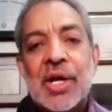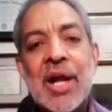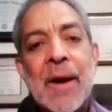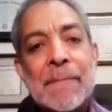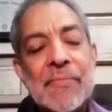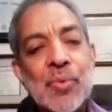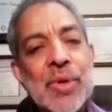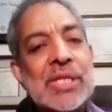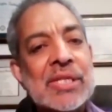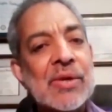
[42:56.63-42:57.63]
Now,
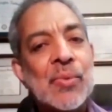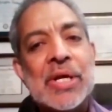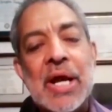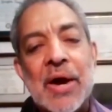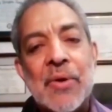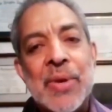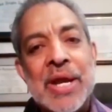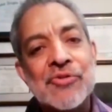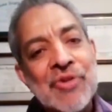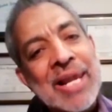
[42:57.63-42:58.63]
we
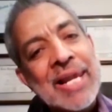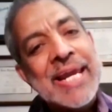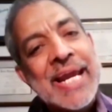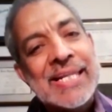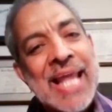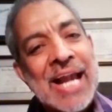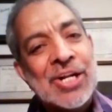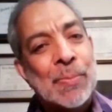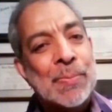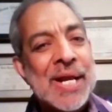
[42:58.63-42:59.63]
relegate
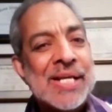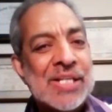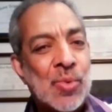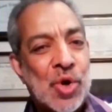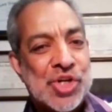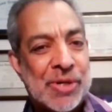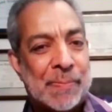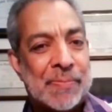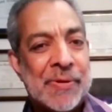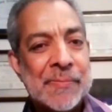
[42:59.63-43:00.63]
that to praise and worship.